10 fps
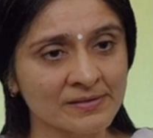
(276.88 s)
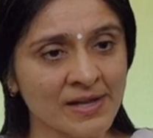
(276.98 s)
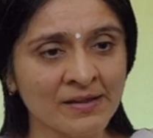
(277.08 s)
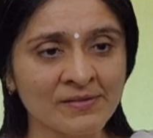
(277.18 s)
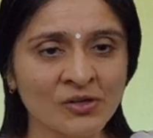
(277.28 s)

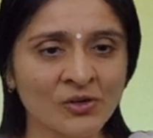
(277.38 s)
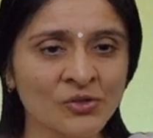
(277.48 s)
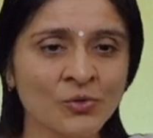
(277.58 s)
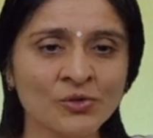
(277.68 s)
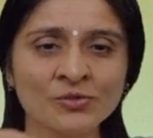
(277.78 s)
I will not
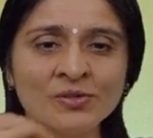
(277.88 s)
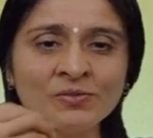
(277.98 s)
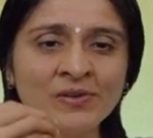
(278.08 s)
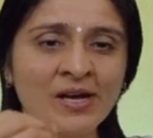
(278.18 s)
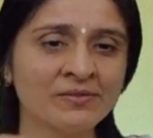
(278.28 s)
go into the
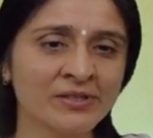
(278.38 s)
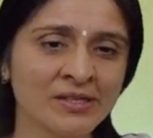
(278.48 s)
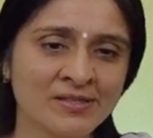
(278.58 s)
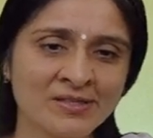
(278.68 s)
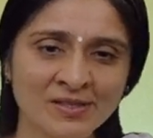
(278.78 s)

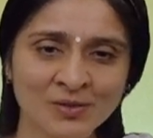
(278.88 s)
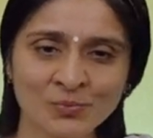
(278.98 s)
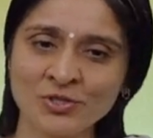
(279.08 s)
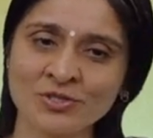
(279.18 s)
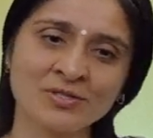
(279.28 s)
flowery
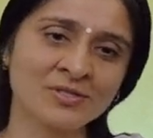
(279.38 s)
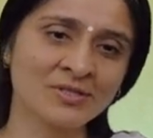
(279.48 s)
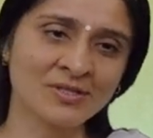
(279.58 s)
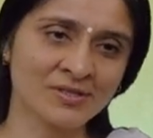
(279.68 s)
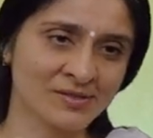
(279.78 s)

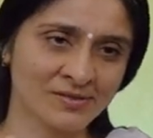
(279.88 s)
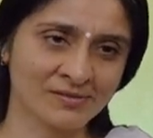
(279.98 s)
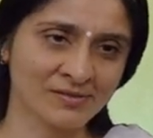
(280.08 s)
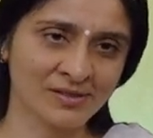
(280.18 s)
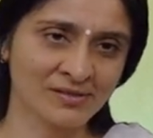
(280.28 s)
descriptions.
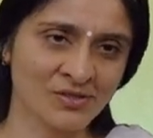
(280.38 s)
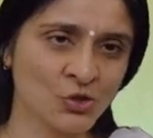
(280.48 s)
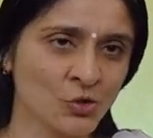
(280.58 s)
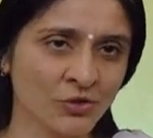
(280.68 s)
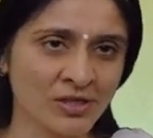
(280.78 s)

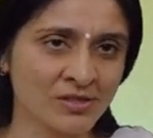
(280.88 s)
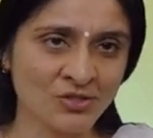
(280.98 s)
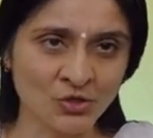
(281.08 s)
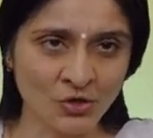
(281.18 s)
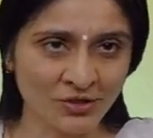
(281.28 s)
Story
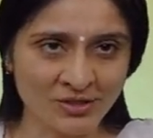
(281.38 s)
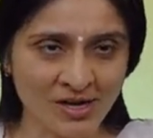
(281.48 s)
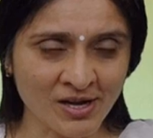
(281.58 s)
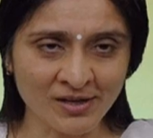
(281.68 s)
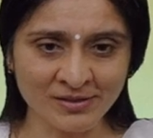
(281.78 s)
is not
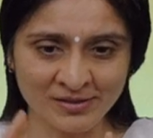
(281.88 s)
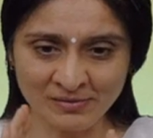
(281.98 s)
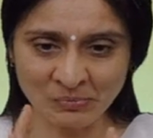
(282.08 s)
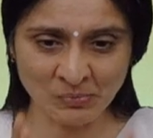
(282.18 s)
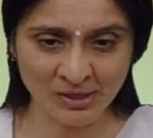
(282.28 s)
our
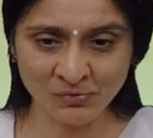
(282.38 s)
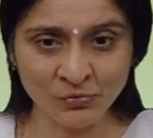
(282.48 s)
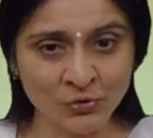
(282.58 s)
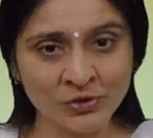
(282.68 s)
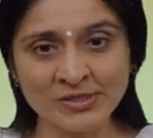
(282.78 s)
main
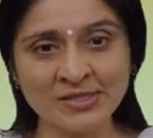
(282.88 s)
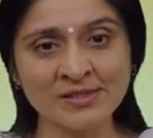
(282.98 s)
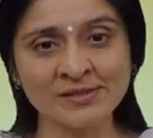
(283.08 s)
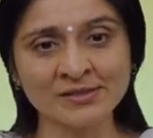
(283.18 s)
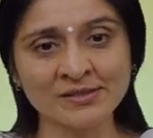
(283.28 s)
focus
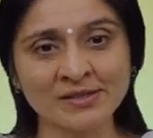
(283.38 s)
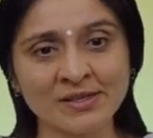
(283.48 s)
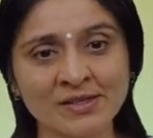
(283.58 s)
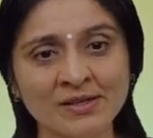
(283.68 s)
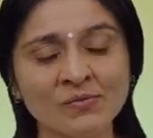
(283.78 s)
here.
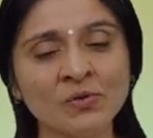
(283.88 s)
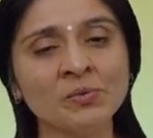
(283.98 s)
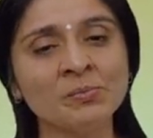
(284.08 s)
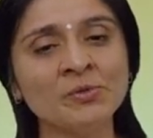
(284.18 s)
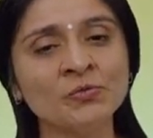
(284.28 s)
We
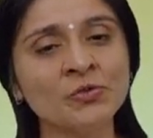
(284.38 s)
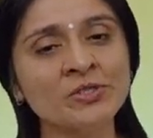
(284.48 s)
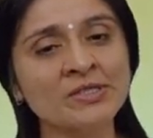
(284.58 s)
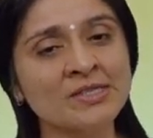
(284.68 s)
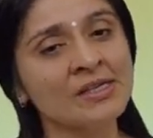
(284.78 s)
will be
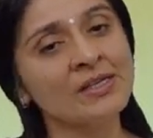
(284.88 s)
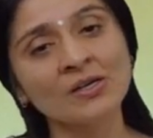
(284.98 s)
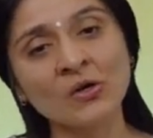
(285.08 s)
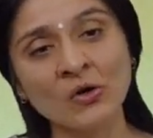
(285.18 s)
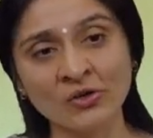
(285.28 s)
focusing
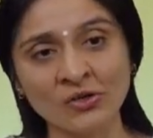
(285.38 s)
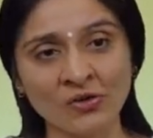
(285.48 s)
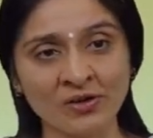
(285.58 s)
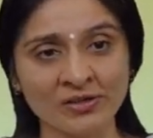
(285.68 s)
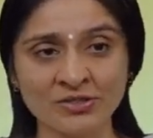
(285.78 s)
on
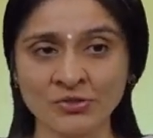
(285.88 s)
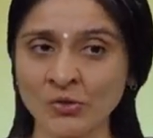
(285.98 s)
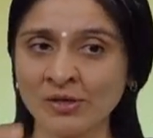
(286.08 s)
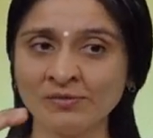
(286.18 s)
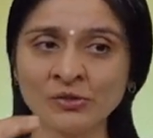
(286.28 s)
knowledge.
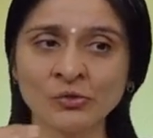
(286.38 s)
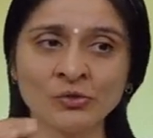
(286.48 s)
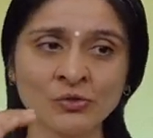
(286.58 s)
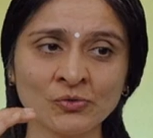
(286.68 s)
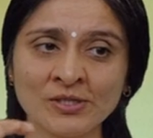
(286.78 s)
So I will go
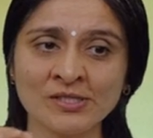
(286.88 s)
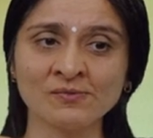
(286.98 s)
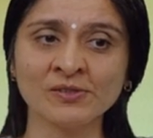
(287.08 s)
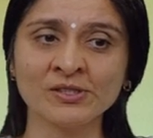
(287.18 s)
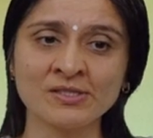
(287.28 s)
through these
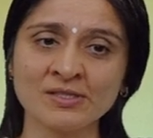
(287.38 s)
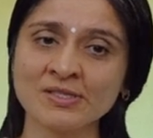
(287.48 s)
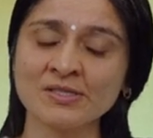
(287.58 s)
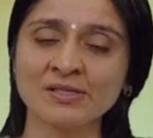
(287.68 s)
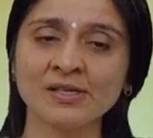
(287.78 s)

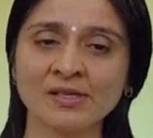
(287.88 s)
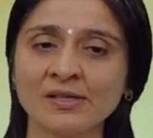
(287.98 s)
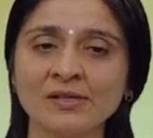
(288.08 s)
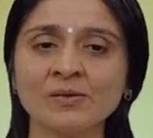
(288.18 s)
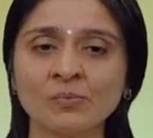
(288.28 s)
verses
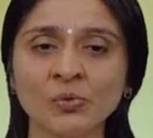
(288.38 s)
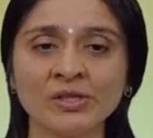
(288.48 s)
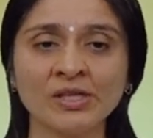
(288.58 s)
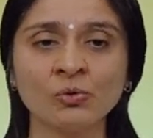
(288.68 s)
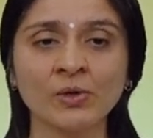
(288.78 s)

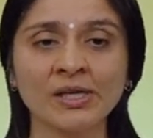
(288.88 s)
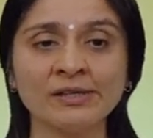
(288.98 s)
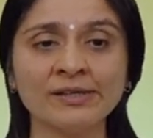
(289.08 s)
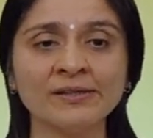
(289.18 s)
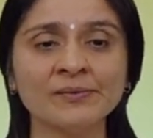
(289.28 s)
pretty
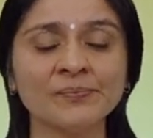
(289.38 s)
quickly.